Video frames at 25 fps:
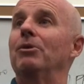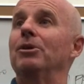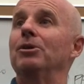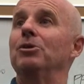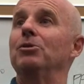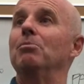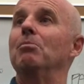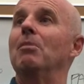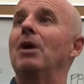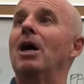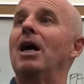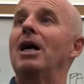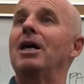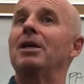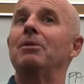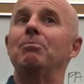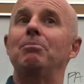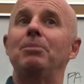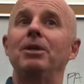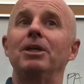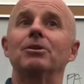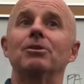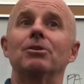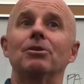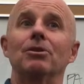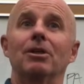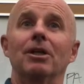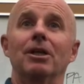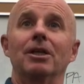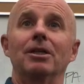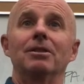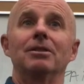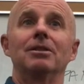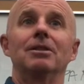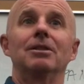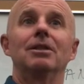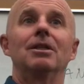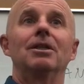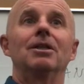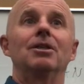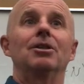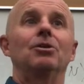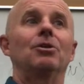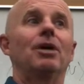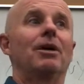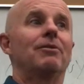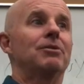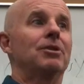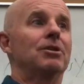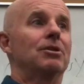When you mine Bitcoin,
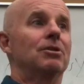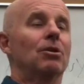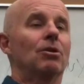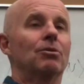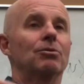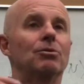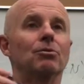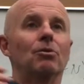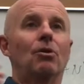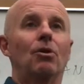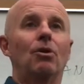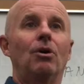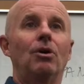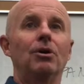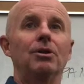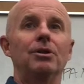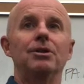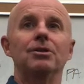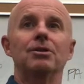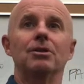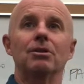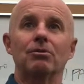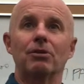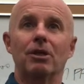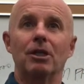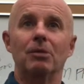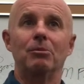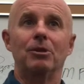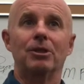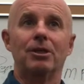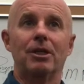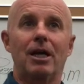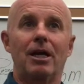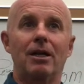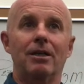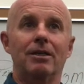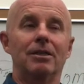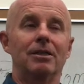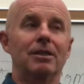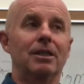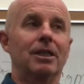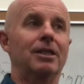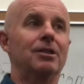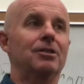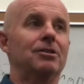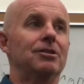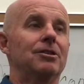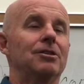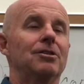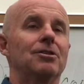you have to go through all these incredible
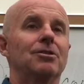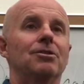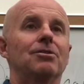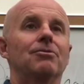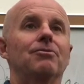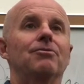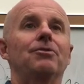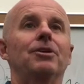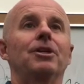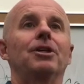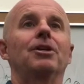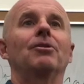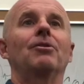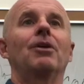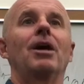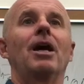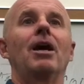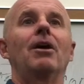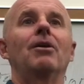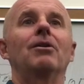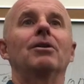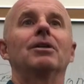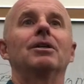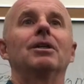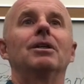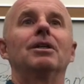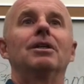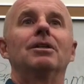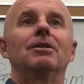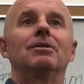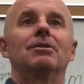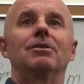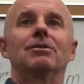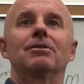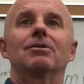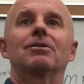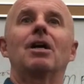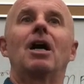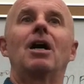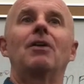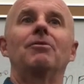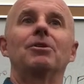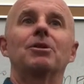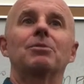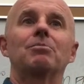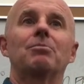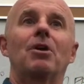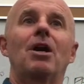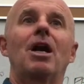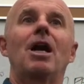calculations to figure out, to solve
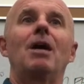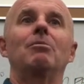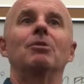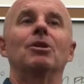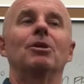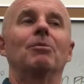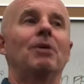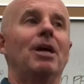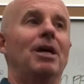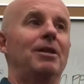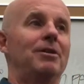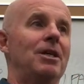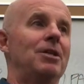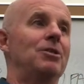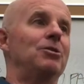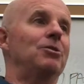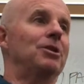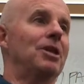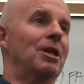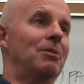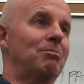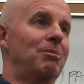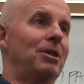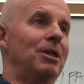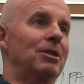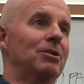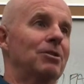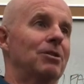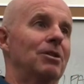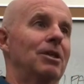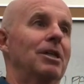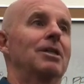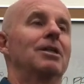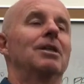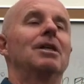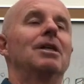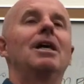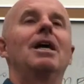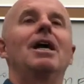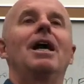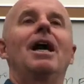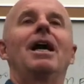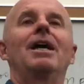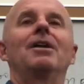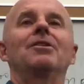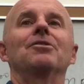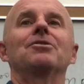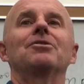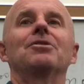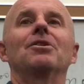this problem, and then you get Bitcoin.
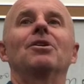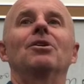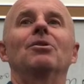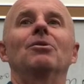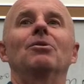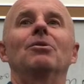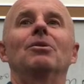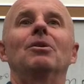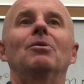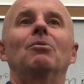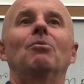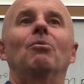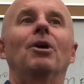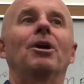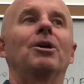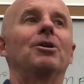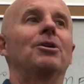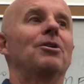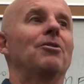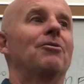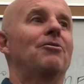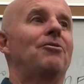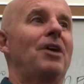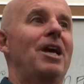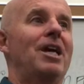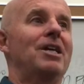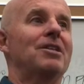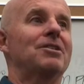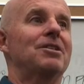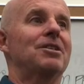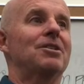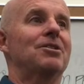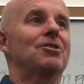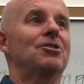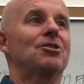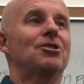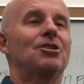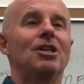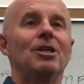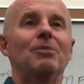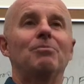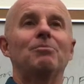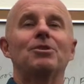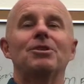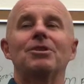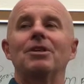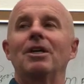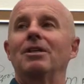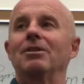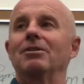And so what are the fastest
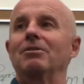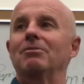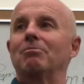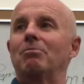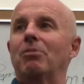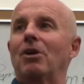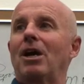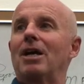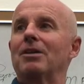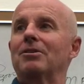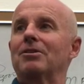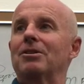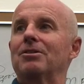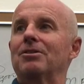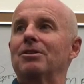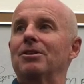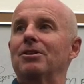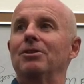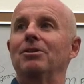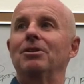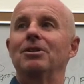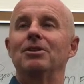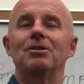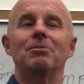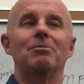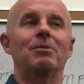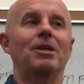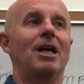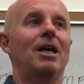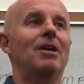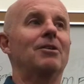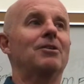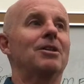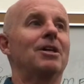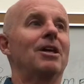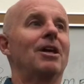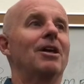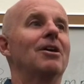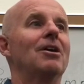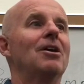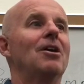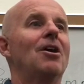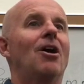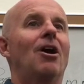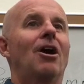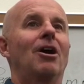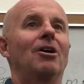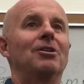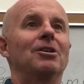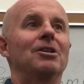chips and processing units that have been out there
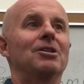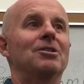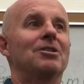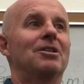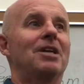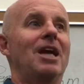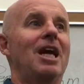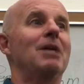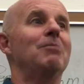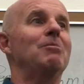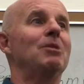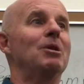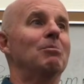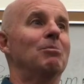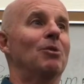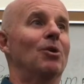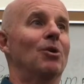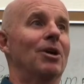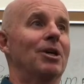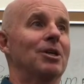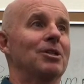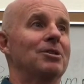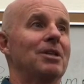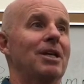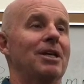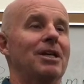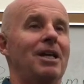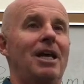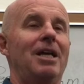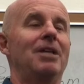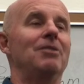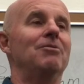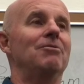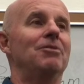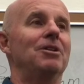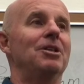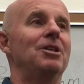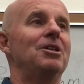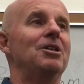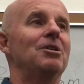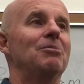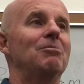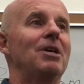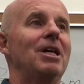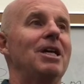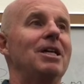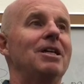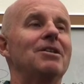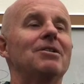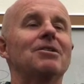are these gaming boards that NVIDIA
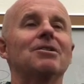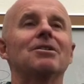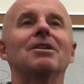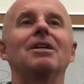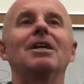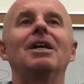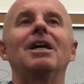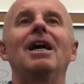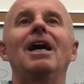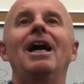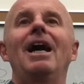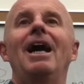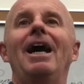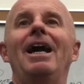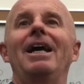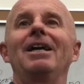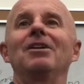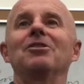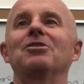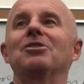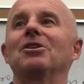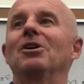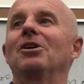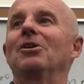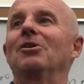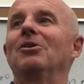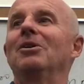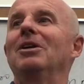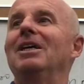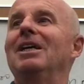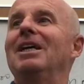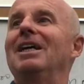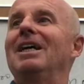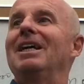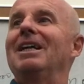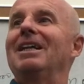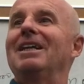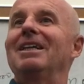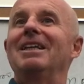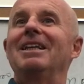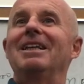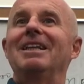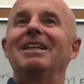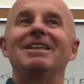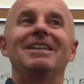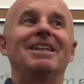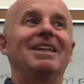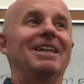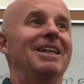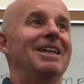makes. And so
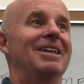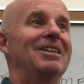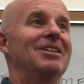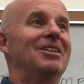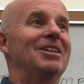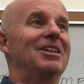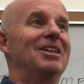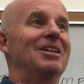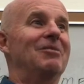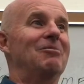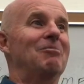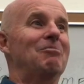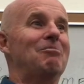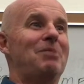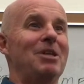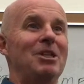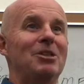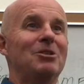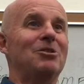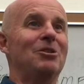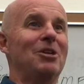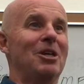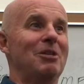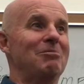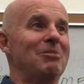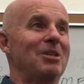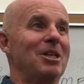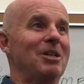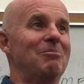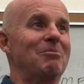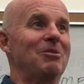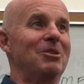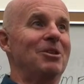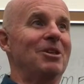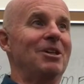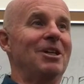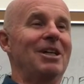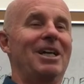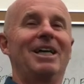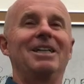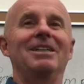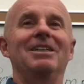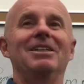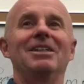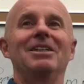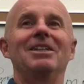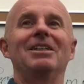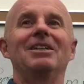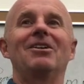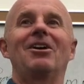the Bitcoin people and
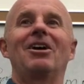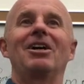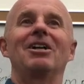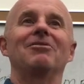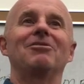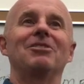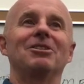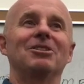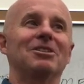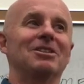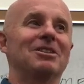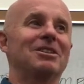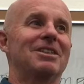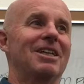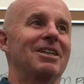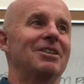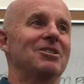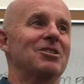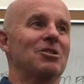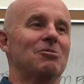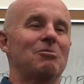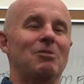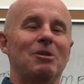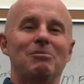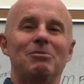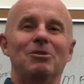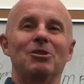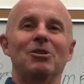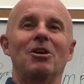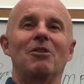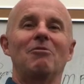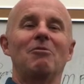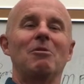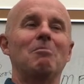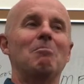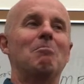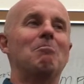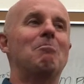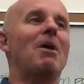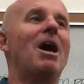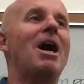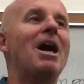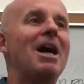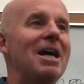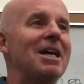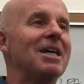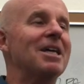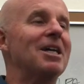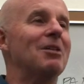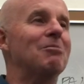the artificial intelligence people and all have been
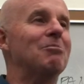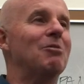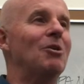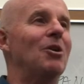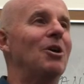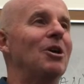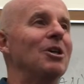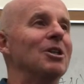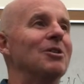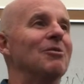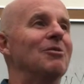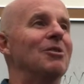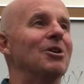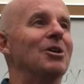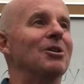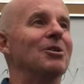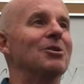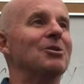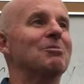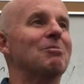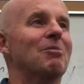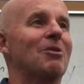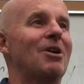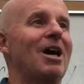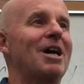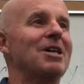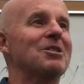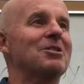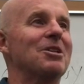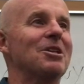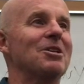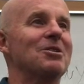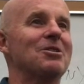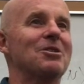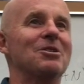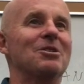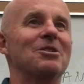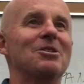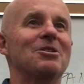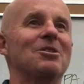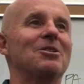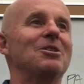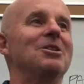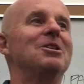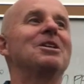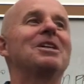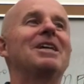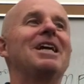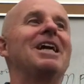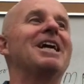buying up all of those processors, so
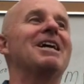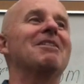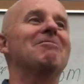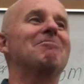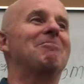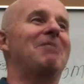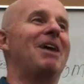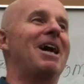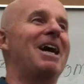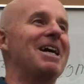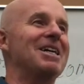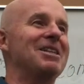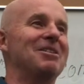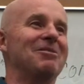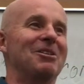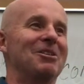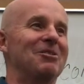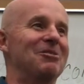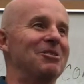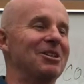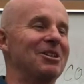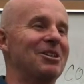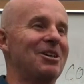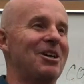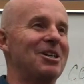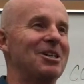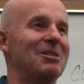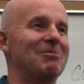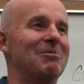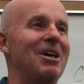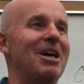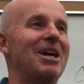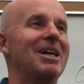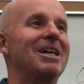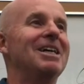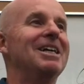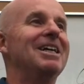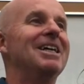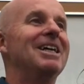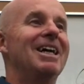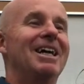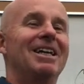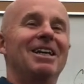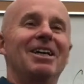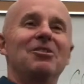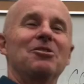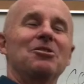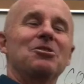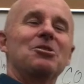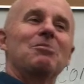you can't buy them. They're really hard to buy.
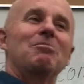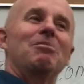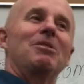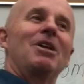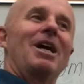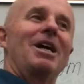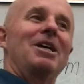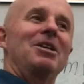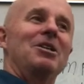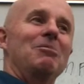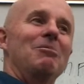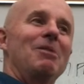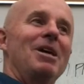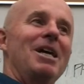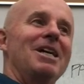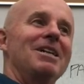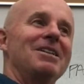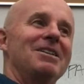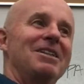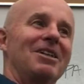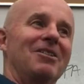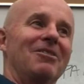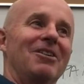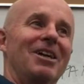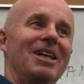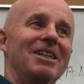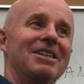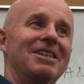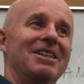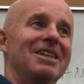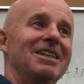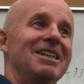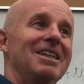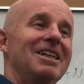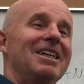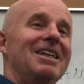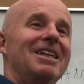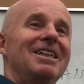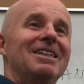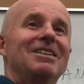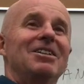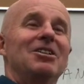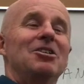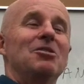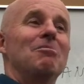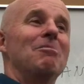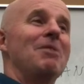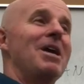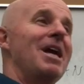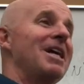Another supply and demand thing, right? The
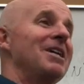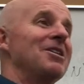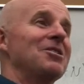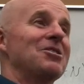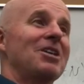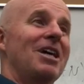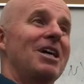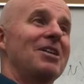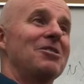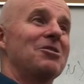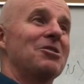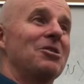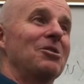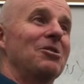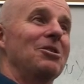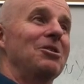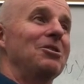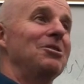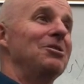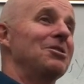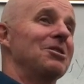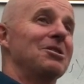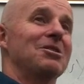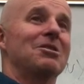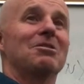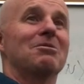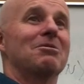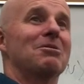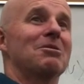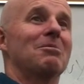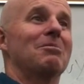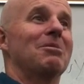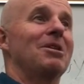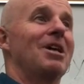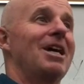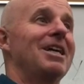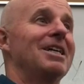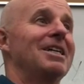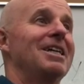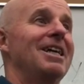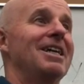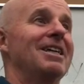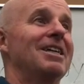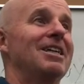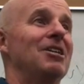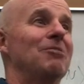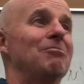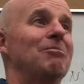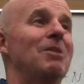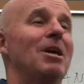demand has gotten so huge, it's the supply can't
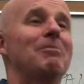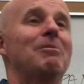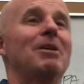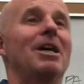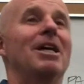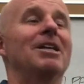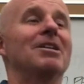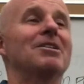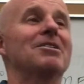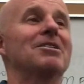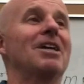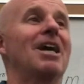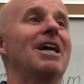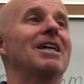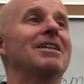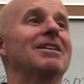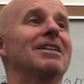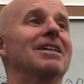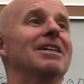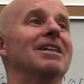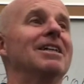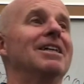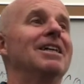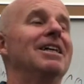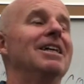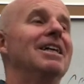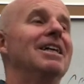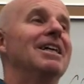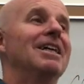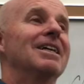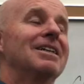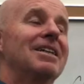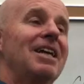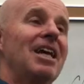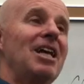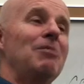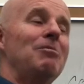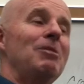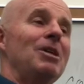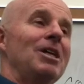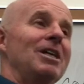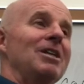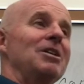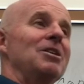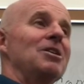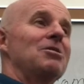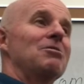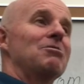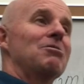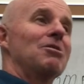keep up. And it's not the gaming
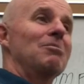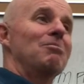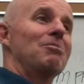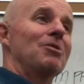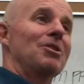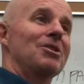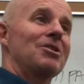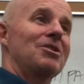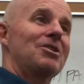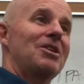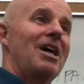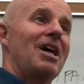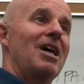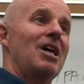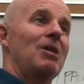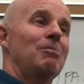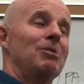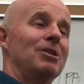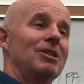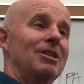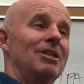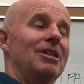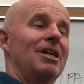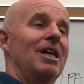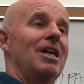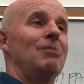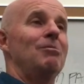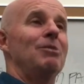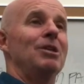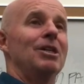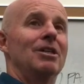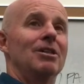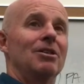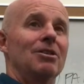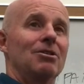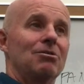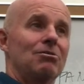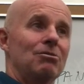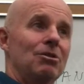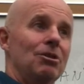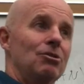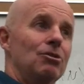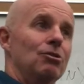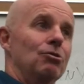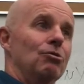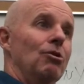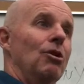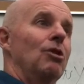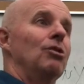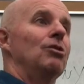industry per se, but the gaming industry
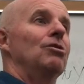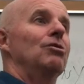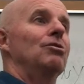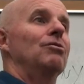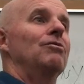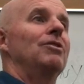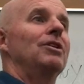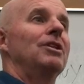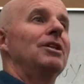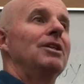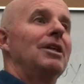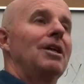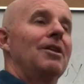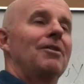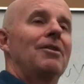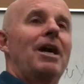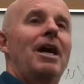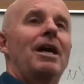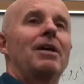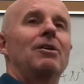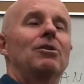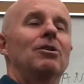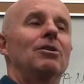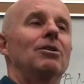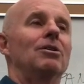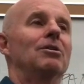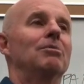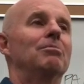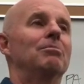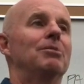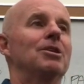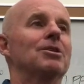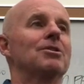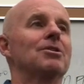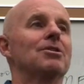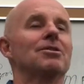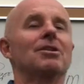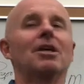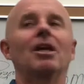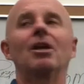drove that whole business.